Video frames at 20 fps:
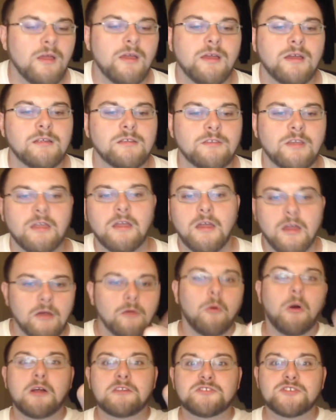And it's like,
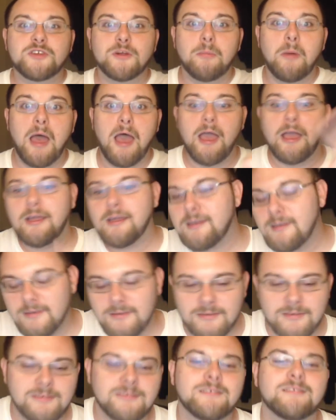watch your back.
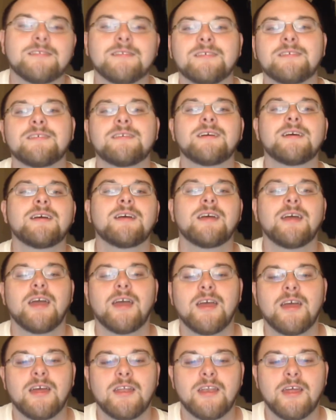And
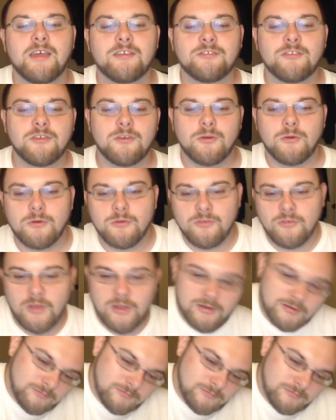Escanor's like,